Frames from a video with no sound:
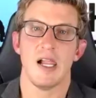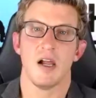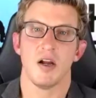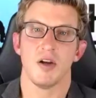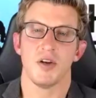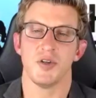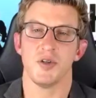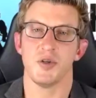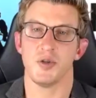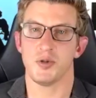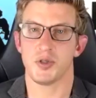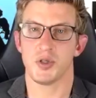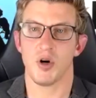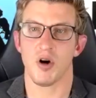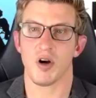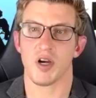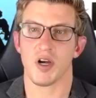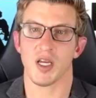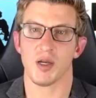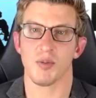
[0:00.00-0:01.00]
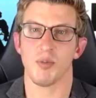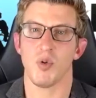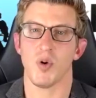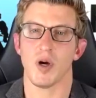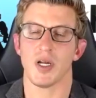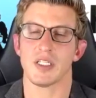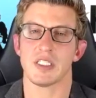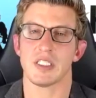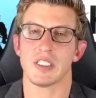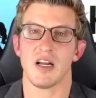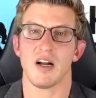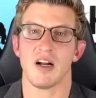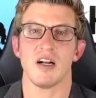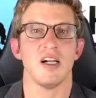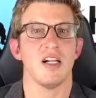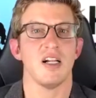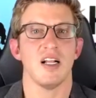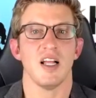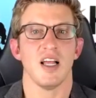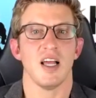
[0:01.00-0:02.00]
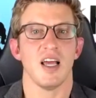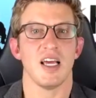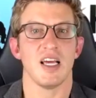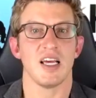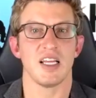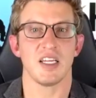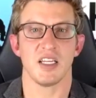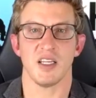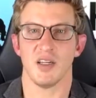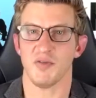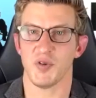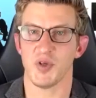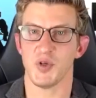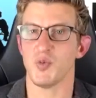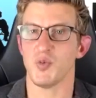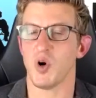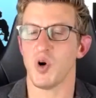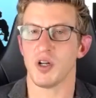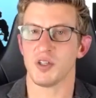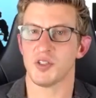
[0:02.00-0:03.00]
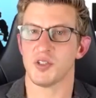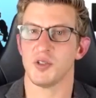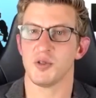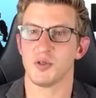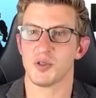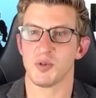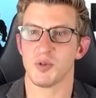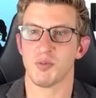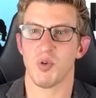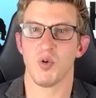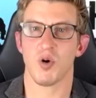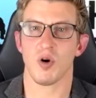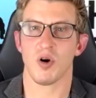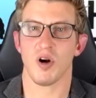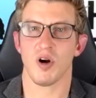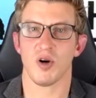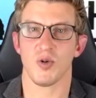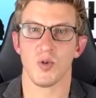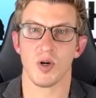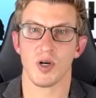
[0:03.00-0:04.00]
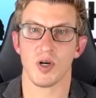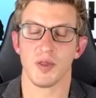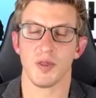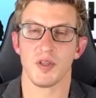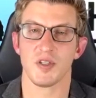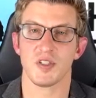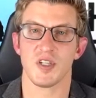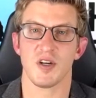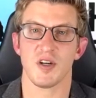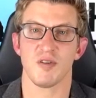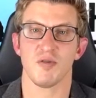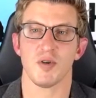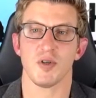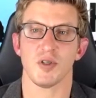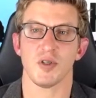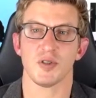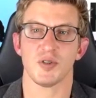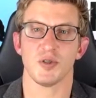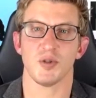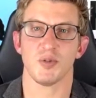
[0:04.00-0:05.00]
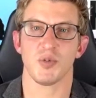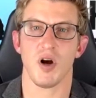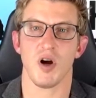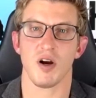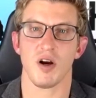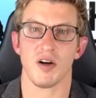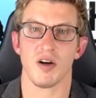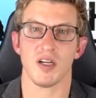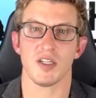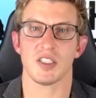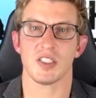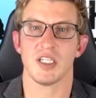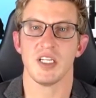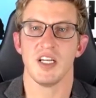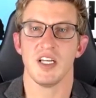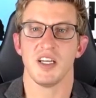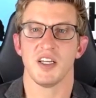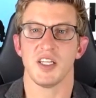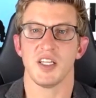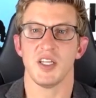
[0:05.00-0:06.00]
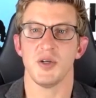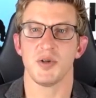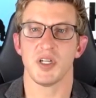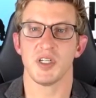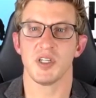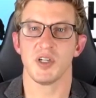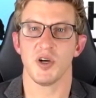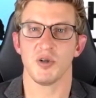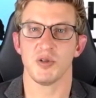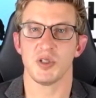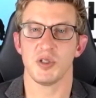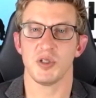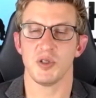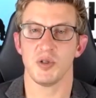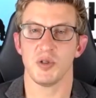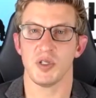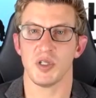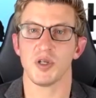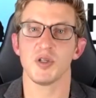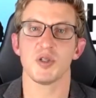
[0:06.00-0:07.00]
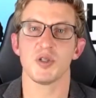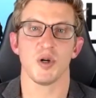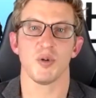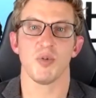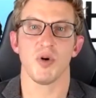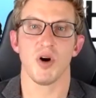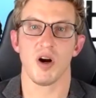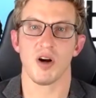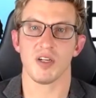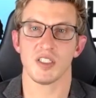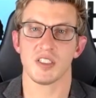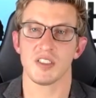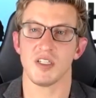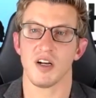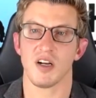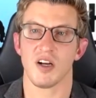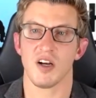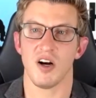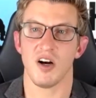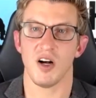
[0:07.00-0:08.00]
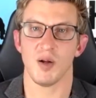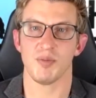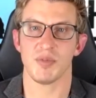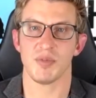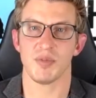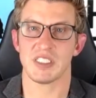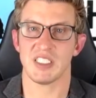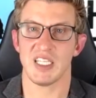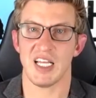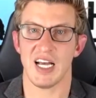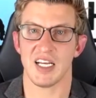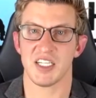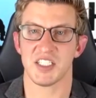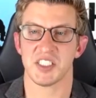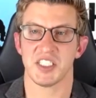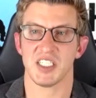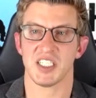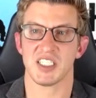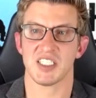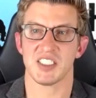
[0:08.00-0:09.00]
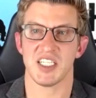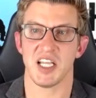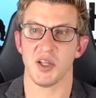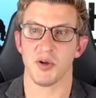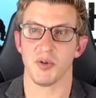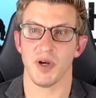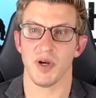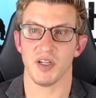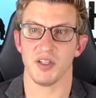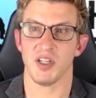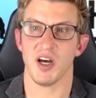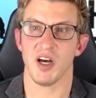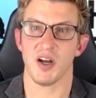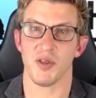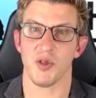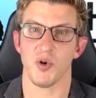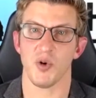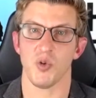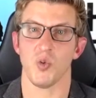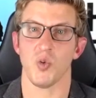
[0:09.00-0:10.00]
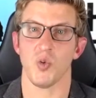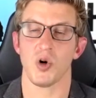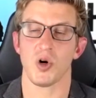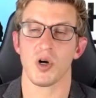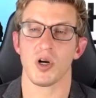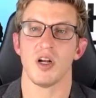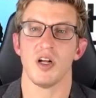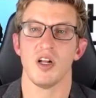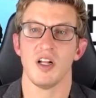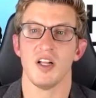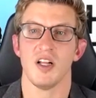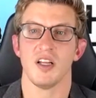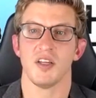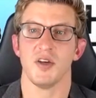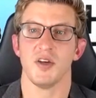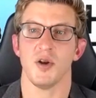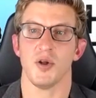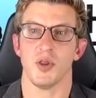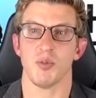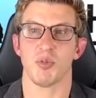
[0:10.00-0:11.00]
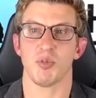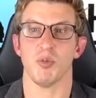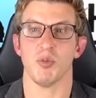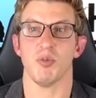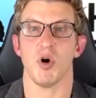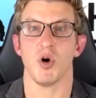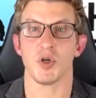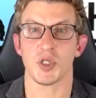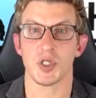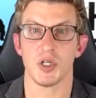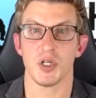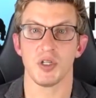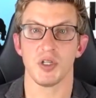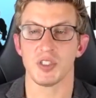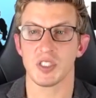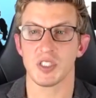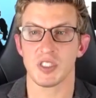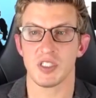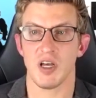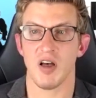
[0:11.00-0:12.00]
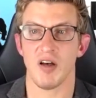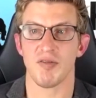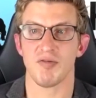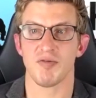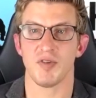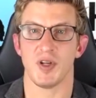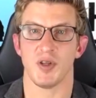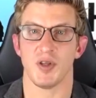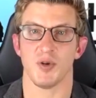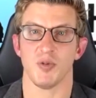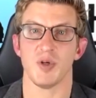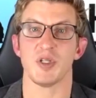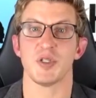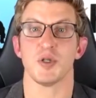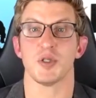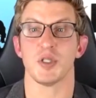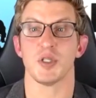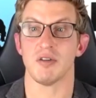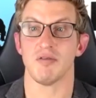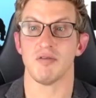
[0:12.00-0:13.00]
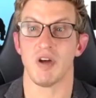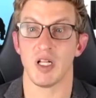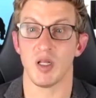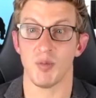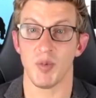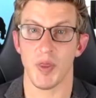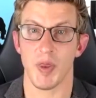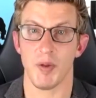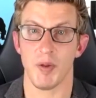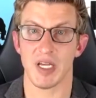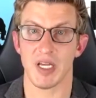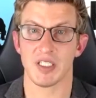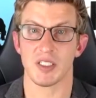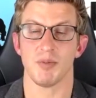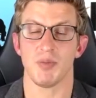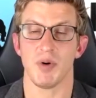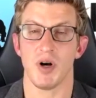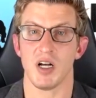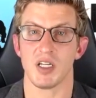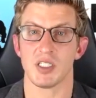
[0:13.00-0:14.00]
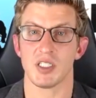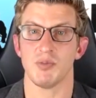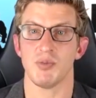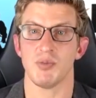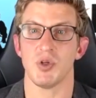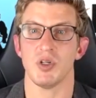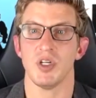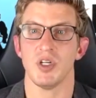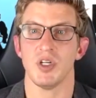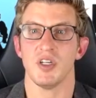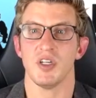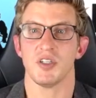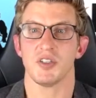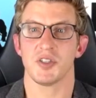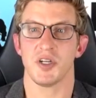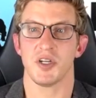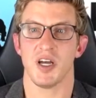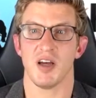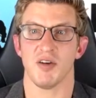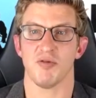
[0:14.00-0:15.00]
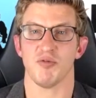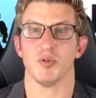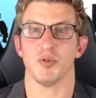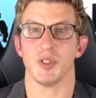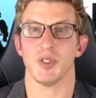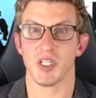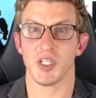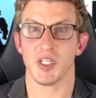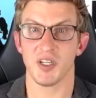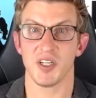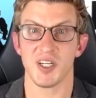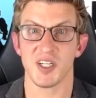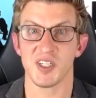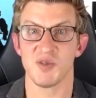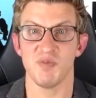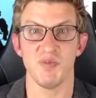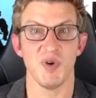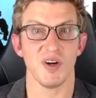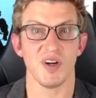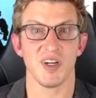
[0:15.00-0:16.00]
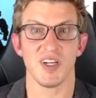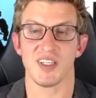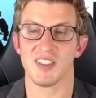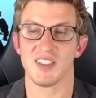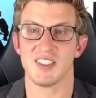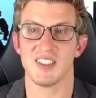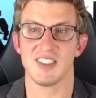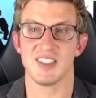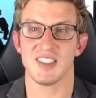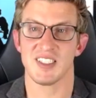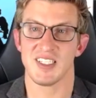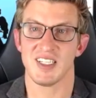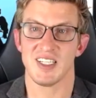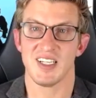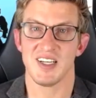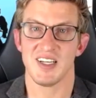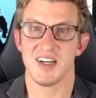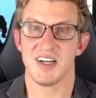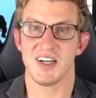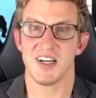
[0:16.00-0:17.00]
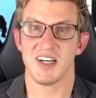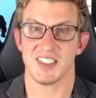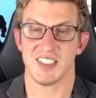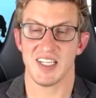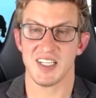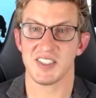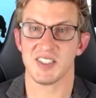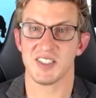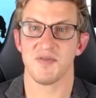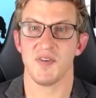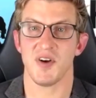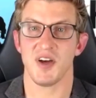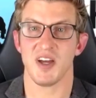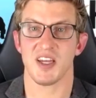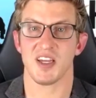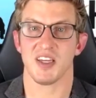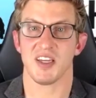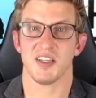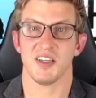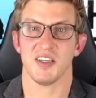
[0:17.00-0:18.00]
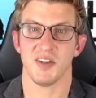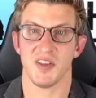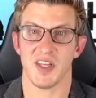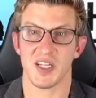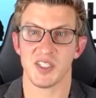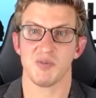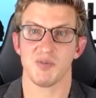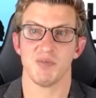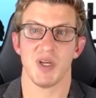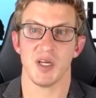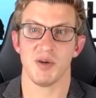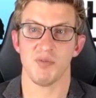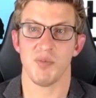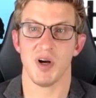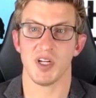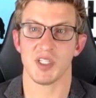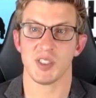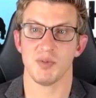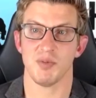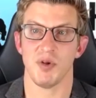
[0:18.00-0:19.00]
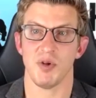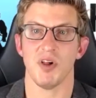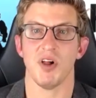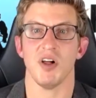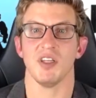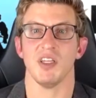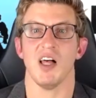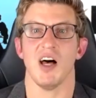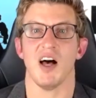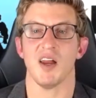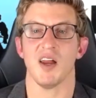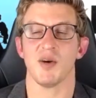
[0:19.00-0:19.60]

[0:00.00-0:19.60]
new talking points there. And if you want to support our work at the Center for Industrial Progress, you can go to industrialprogress.com/accelerate. A lot of the work, the promotional stuff and the research and development that makes it possible to have really good experiences testifying, that's made possible a lot